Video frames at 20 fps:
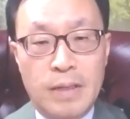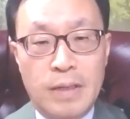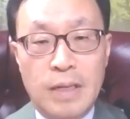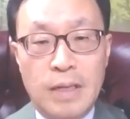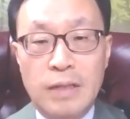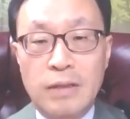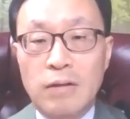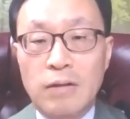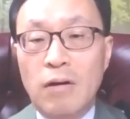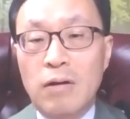
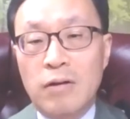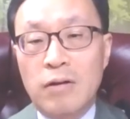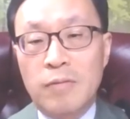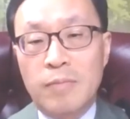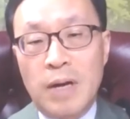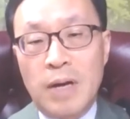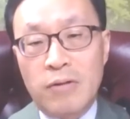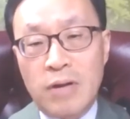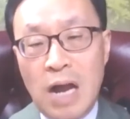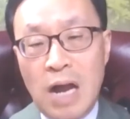and none
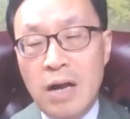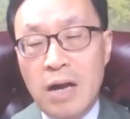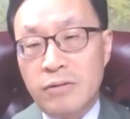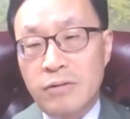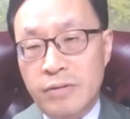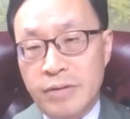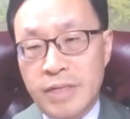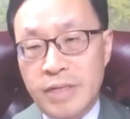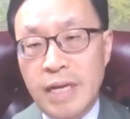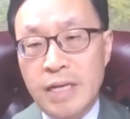of our
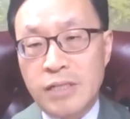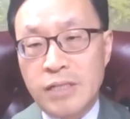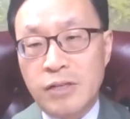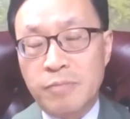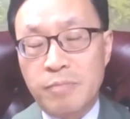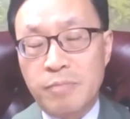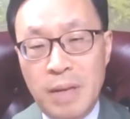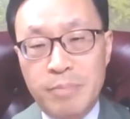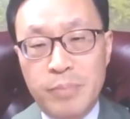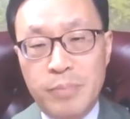
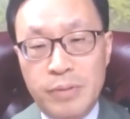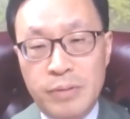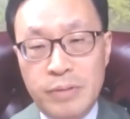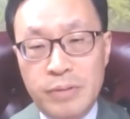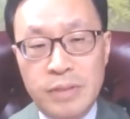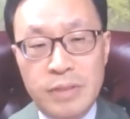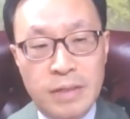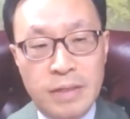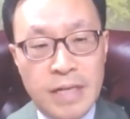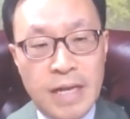congregation
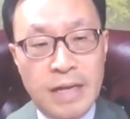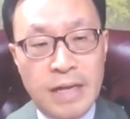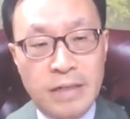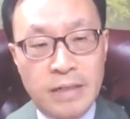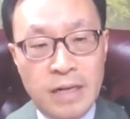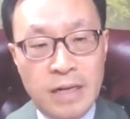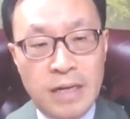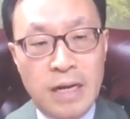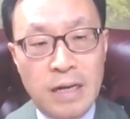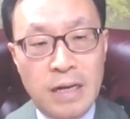members, thank
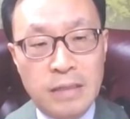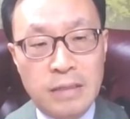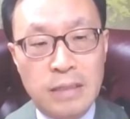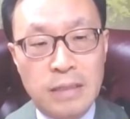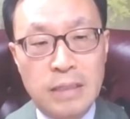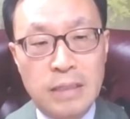God,